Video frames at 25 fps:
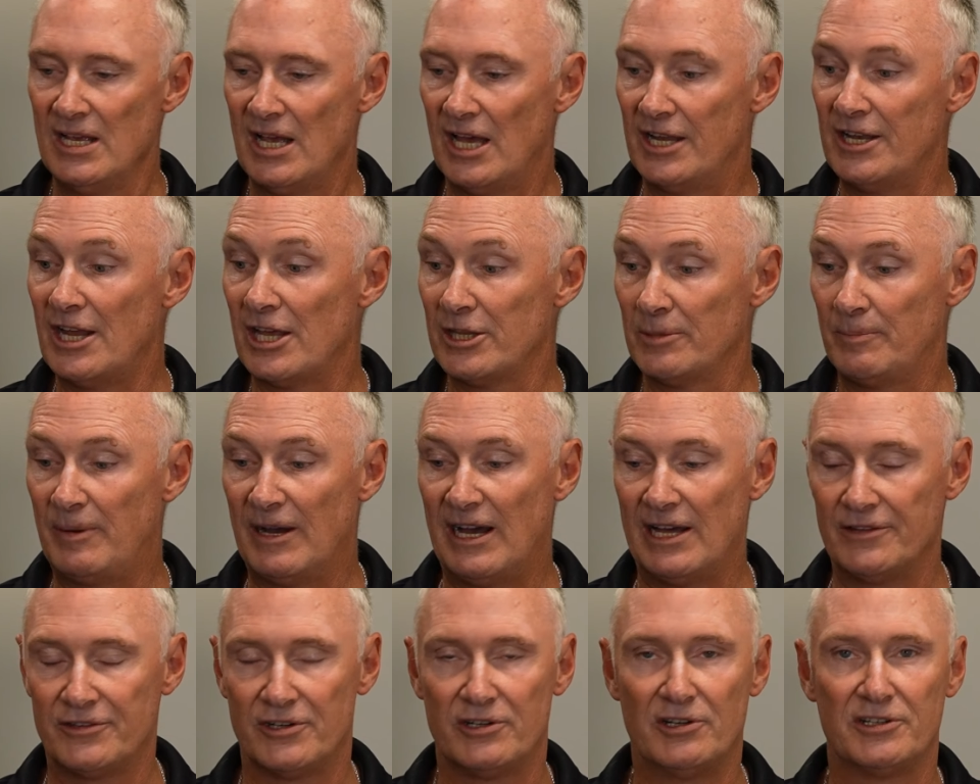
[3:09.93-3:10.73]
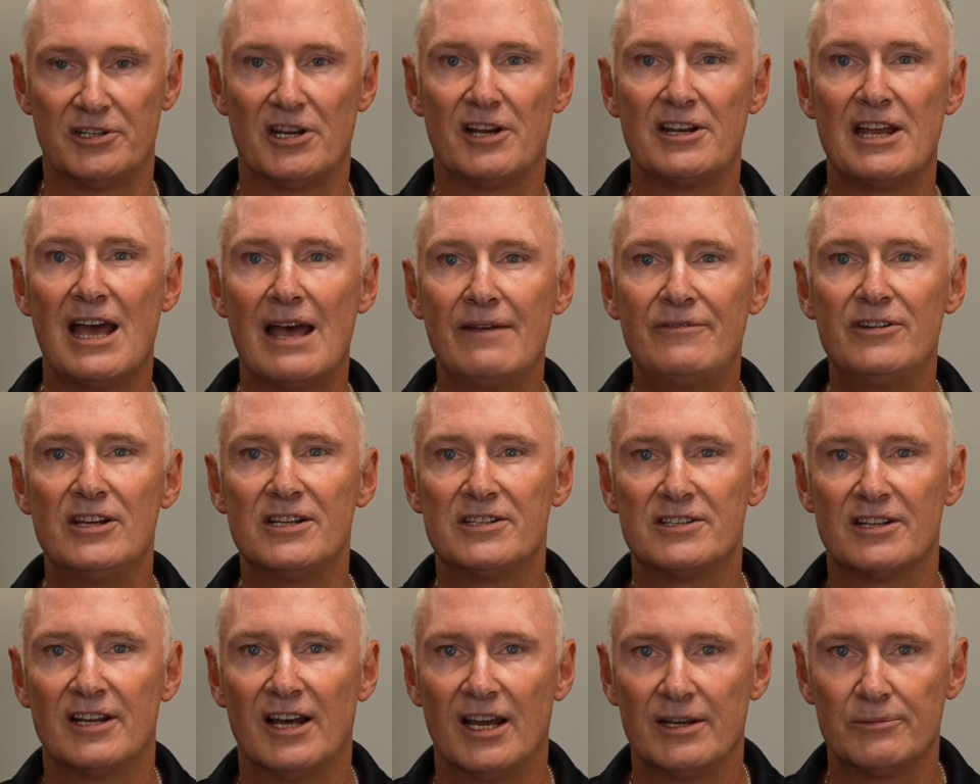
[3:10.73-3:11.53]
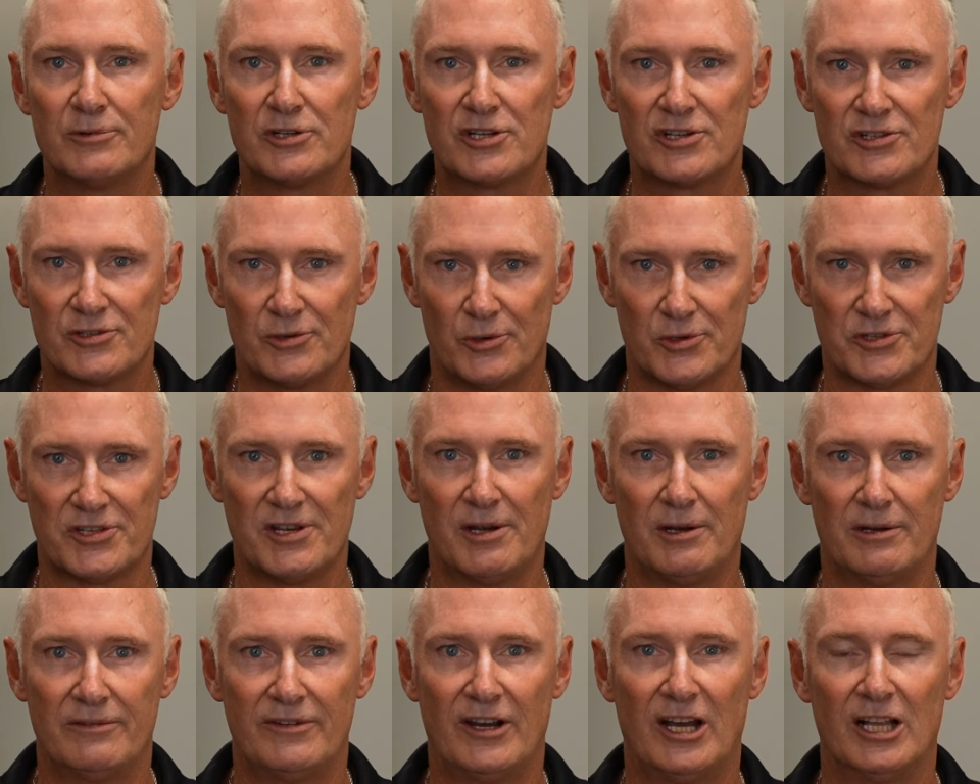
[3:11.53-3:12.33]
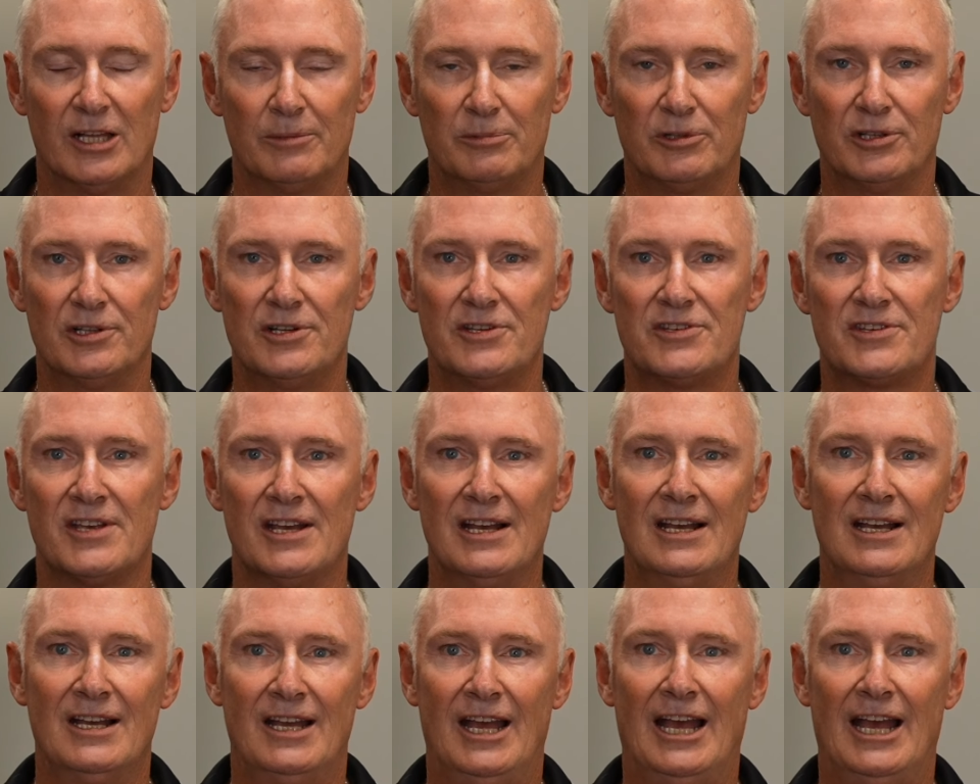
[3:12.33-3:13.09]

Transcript: Another part that I don't have here today, which is also available, is